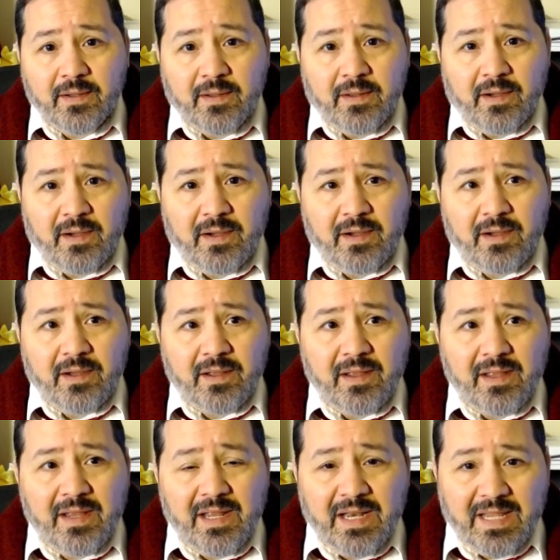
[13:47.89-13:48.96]

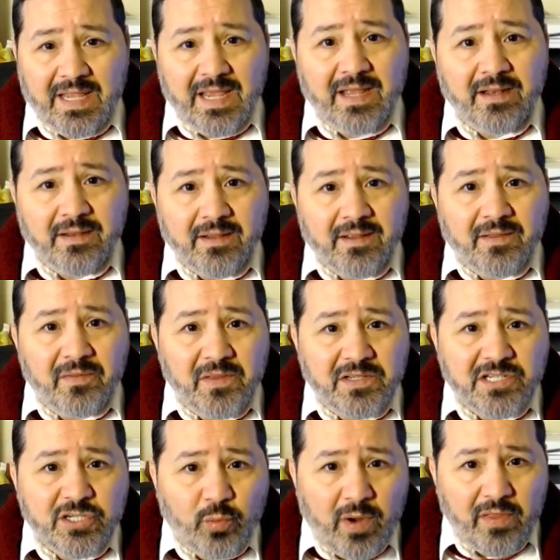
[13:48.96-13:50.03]
And again, this
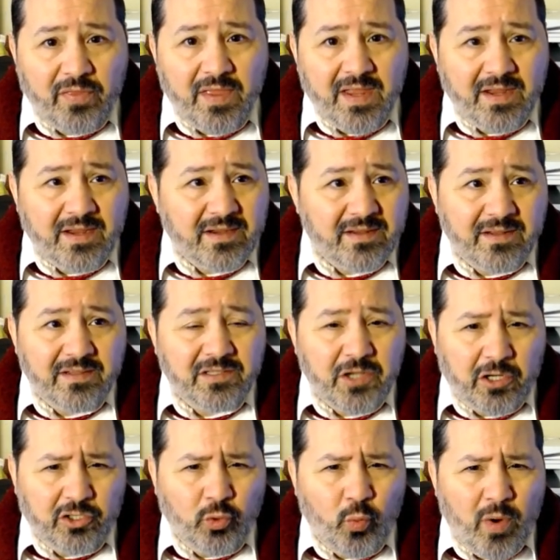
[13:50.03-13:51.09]
is where I think
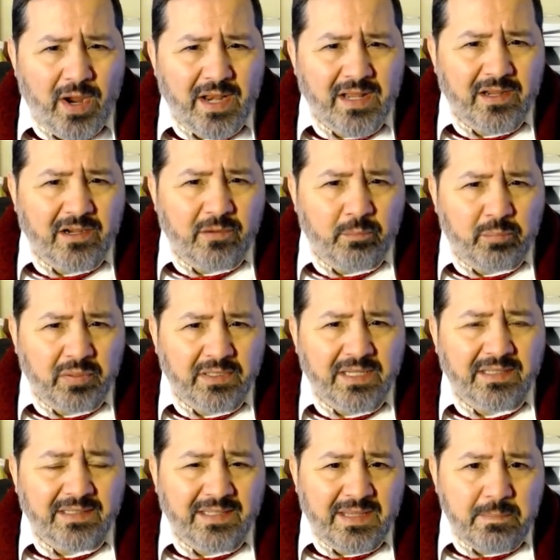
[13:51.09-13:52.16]
Dr. White
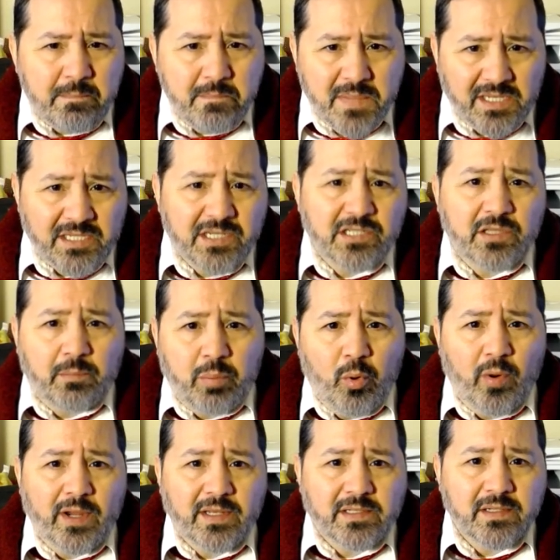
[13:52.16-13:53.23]
completely misses the
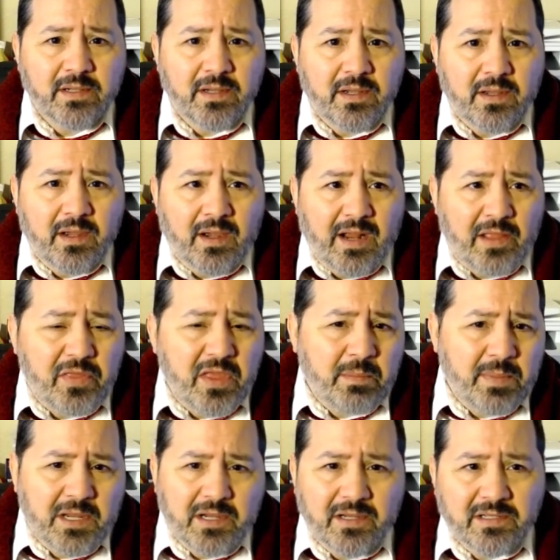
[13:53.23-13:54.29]
point. I think
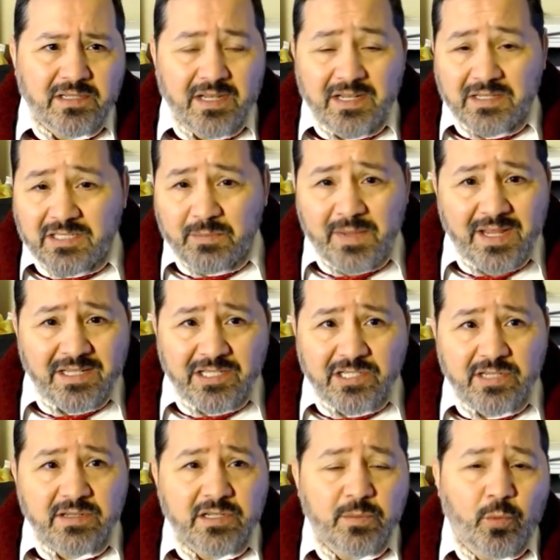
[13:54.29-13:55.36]
because, to me, it just
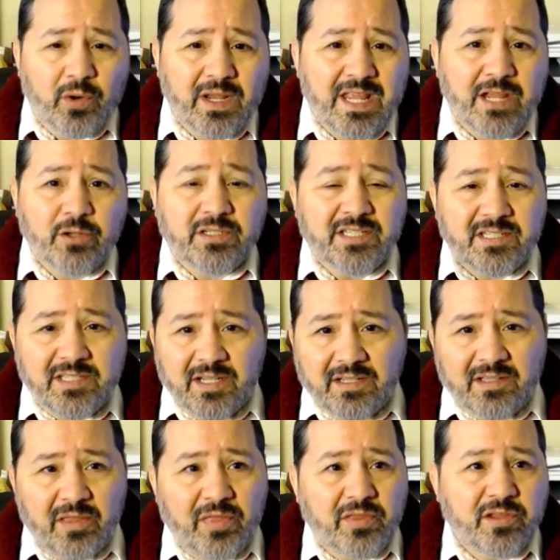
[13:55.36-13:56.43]
seems more
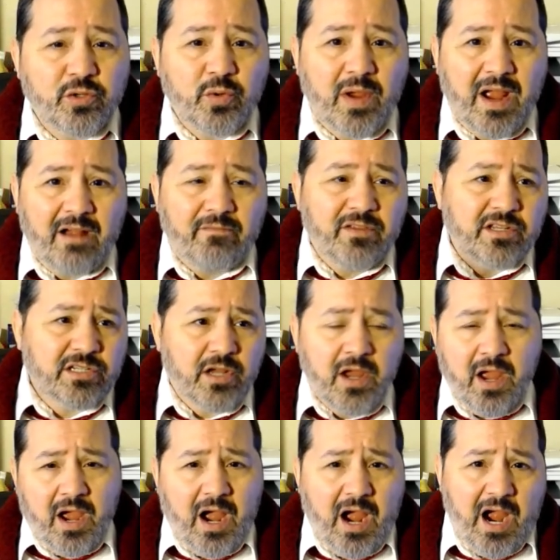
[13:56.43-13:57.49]
egotistic to have this,
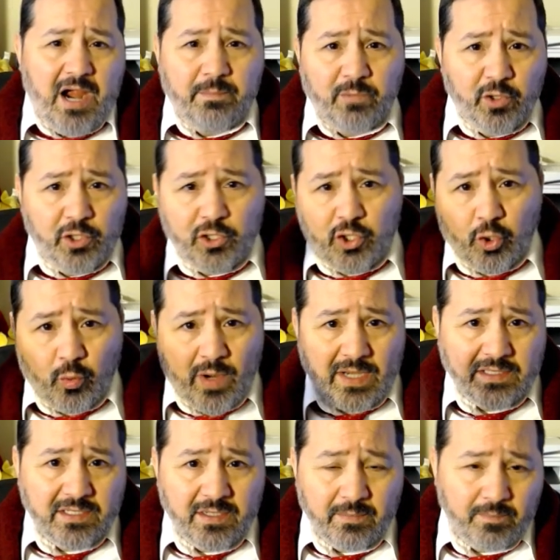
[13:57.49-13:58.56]
I'm going to
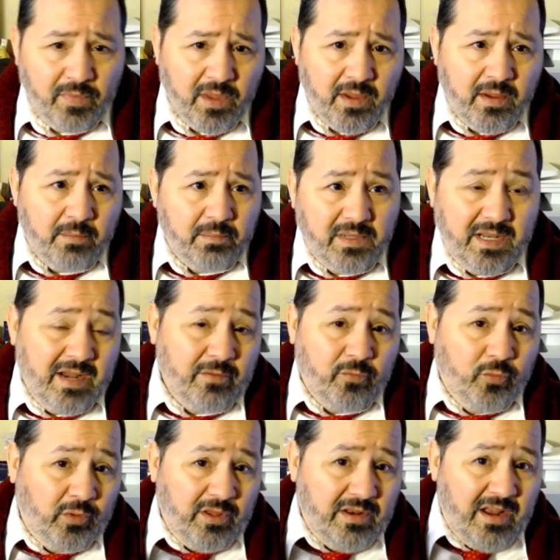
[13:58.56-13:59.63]
correct him, but not
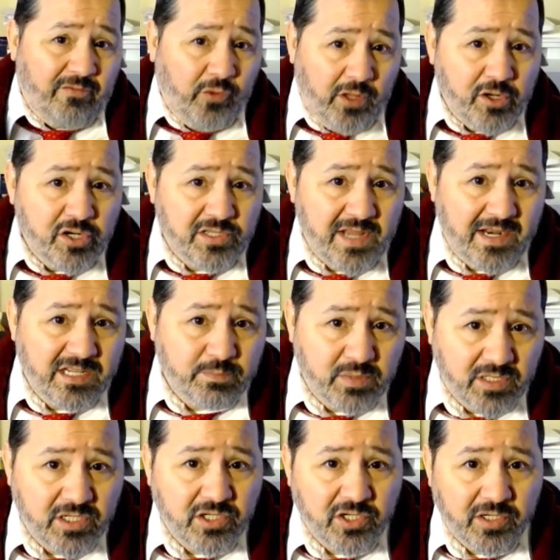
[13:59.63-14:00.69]
fully understand his
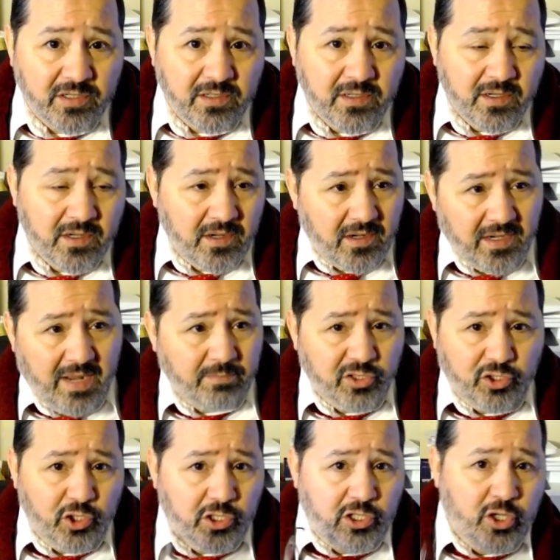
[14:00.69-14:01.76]
position. And I'm
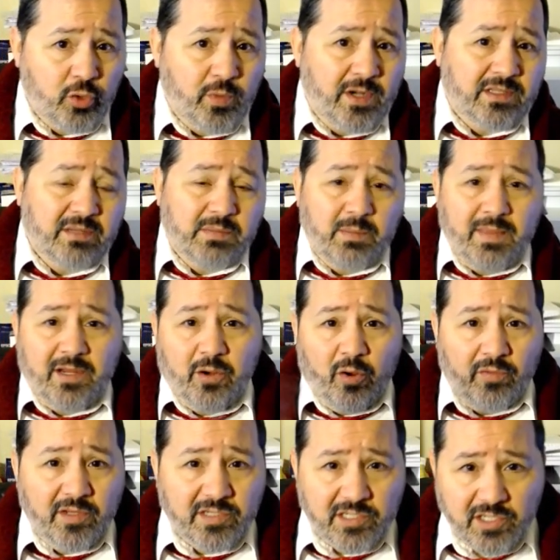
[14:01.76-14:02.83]
just going to correct him and make all
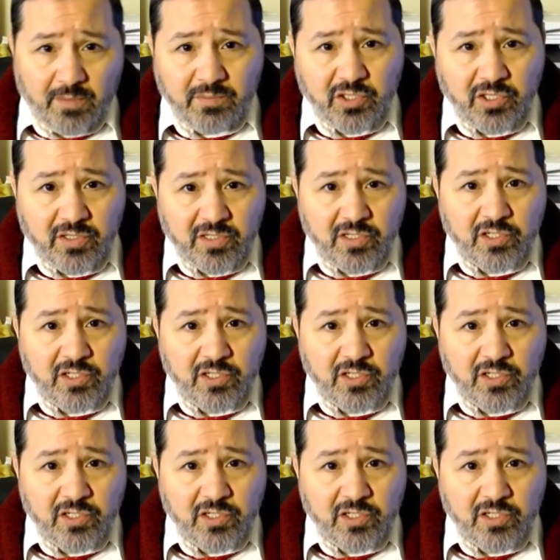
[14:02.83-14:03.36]
these assumptions and